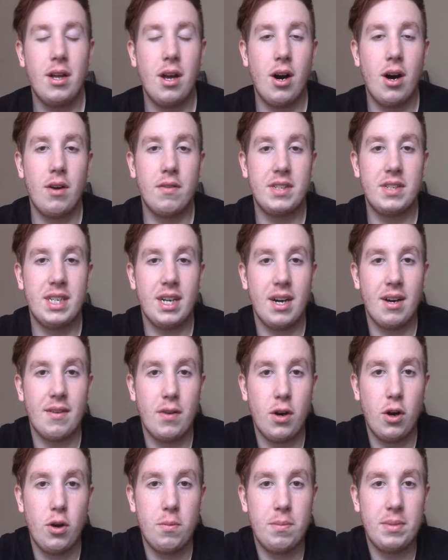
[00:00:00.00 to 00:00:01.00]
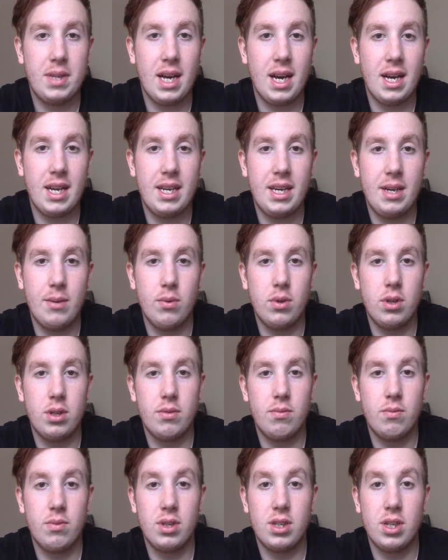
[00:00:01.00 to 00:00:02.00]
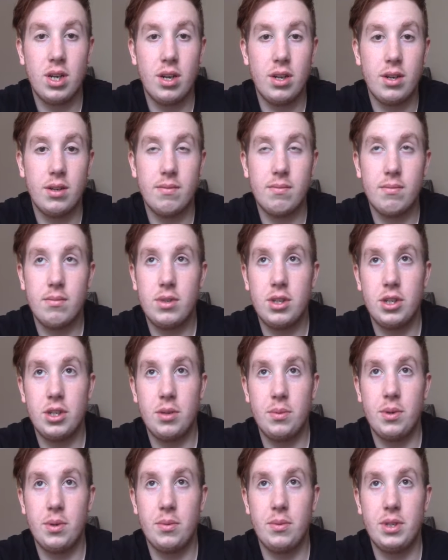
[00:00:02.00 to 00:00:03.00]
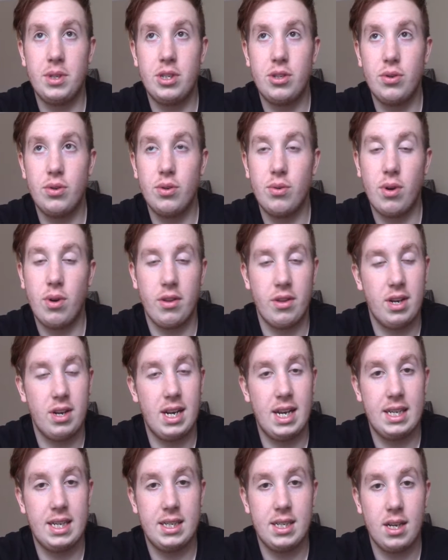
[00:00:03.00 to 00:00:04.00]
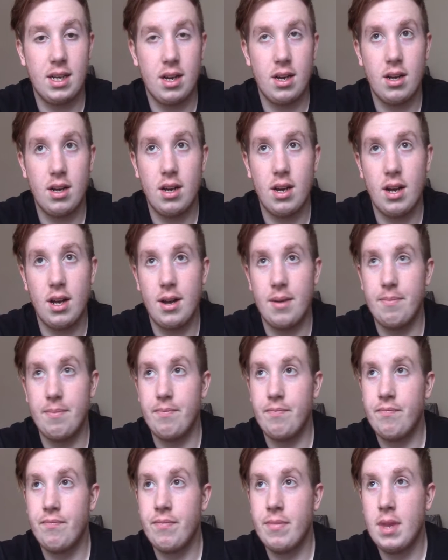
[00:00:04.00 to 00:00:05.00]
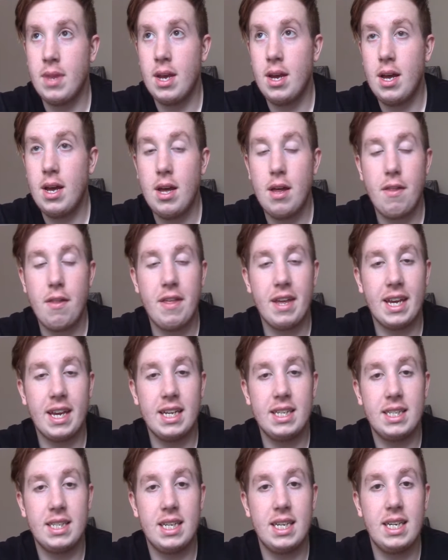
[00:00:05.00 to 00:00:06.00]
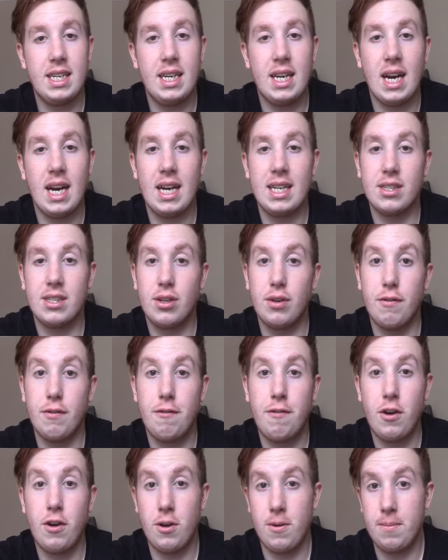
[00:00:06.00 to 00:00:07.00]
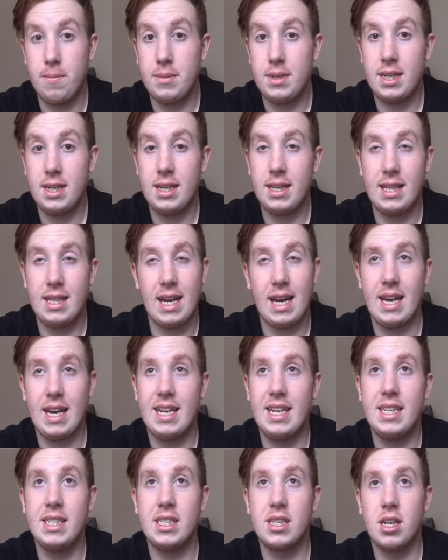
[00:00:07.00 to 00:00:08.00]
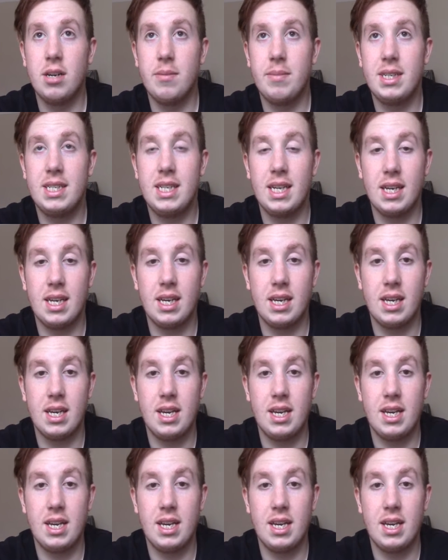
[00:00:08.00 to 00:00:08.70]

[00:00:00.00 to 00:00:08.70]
obviously, I've hoped that he would return to WWE sooner rather than later. Thing is, he has confirmed that he's going to be taking a